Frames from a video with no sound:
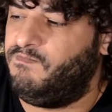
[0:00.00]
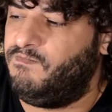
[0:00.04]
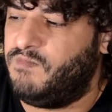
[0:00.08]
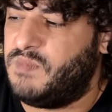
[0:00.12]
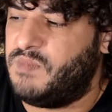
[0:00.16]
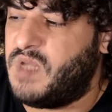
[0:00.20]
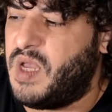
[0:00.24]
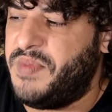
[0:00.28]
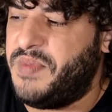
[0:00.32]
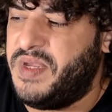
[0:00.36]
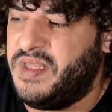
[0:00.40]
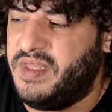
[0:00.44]

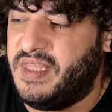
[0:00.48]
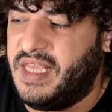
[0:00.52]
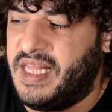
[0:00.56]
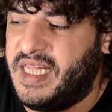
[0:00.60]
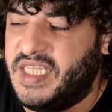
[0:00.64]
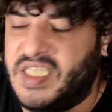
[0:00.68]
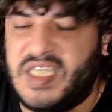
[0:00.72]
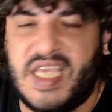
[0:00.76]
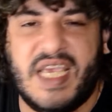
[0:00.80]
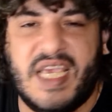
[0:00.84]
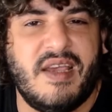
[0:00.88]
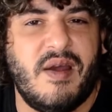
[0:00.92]
I mean, they'll
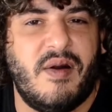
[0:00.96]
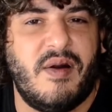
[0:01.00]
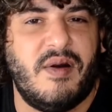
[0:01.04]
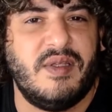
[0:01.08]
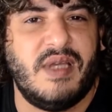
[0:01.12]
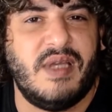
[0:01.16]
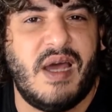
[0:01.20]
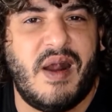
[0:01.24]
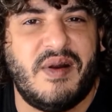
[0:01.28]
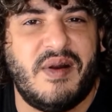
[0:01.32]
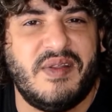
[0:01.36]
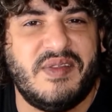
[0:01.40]
take
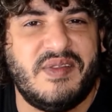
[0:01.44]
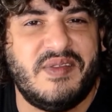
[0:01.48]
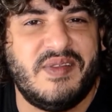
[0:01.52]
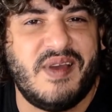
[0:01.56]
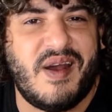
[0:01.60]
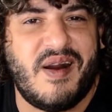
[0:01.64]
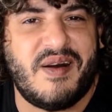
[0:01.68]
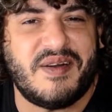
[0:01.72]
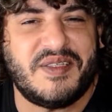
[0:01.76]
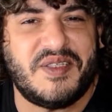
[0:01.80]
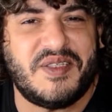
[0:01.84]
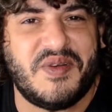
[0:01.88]
our
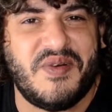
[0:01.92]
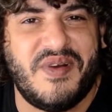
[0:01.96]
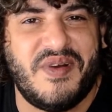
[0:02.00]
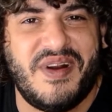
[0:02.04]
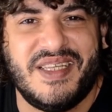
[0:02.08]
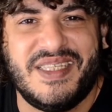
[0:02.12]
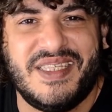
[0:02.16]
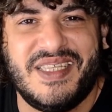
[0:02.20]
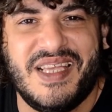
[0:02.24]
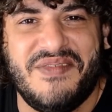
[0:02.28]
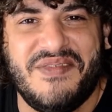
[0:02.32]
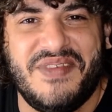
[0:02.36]
dark
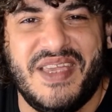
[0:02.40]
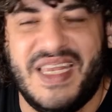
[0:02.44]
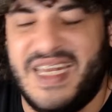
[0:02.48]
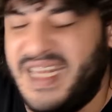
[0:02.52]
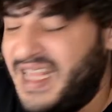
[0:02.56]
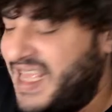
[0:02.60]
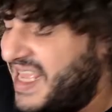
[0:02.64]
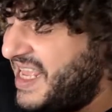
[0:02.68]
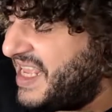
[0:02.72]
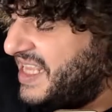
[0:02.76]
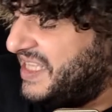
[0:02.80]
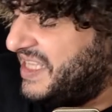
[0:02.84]
squares. I mean,
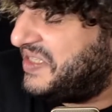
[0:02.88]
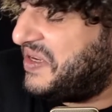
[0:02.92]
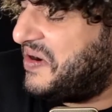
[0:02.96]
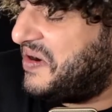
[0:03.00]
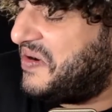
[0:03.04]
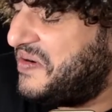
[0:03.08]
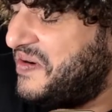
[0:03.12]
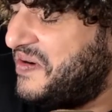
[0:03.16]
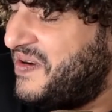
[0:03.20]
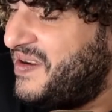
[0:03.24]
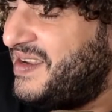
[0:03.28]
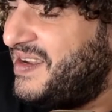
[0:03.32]

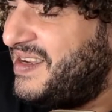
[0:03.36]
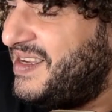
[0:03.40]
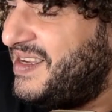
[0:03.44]
so